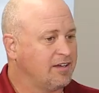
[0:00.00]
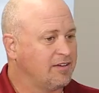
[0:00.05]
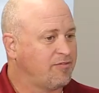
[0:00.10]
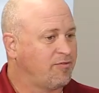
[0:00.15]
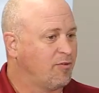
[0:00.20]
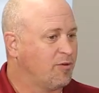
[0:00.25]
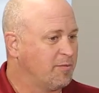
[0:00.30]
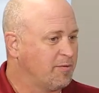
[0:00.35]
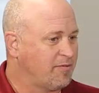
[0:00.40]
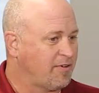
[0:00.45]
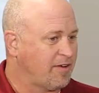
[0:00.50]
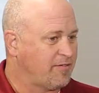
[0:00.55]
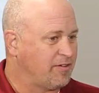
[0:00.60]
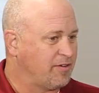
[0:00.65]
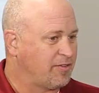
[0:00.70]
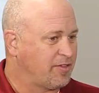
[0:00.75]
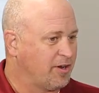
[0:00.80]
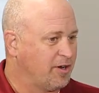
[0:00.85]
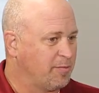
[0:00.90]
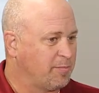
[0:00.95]
form of
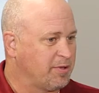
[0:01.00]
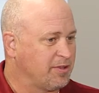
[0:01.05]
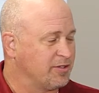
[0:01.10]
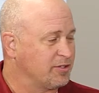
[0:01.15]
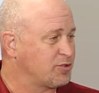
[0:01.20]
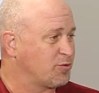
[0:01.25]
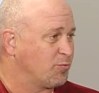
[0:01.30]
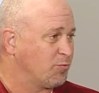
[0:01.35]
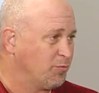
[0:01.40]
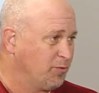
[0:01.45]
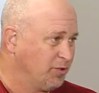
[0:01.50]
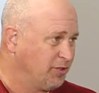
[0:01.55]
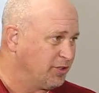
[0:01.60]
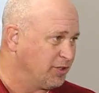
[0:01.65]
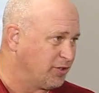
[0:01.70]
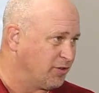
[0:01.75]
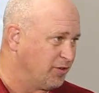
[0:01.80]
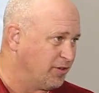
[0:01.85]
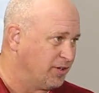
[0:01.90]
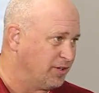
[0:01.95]
IV therapy that's
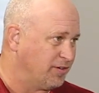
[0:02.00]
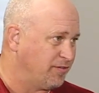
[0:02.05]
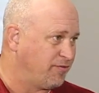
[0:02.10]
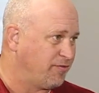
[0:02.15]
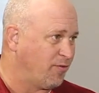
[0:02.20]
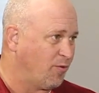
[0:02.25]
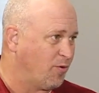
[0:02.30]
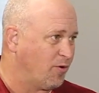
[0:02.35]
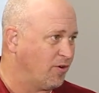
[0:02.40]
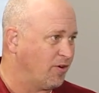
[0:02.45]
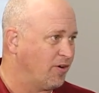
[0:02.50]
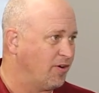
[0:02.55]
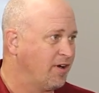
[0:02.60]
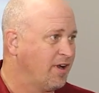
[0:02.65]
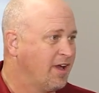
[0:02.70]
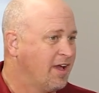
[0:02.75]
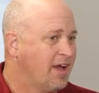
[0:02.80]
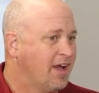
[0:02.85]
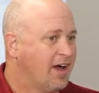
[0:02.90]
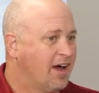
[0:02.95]
really good for
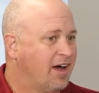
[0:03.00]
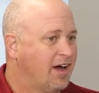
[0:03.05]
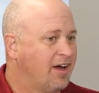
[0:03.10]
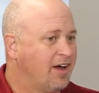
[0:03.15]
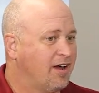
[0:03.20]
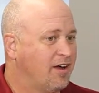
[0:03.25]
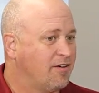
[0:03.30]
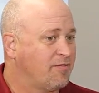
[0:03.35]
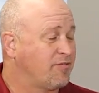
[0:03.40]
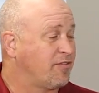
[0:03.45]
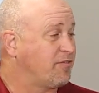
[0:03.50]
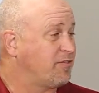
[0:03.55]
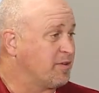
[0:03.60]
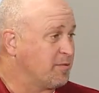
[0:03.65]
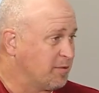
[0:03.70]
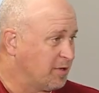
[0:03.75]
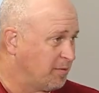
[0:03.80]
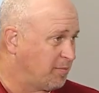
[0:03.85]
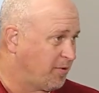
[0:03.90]
female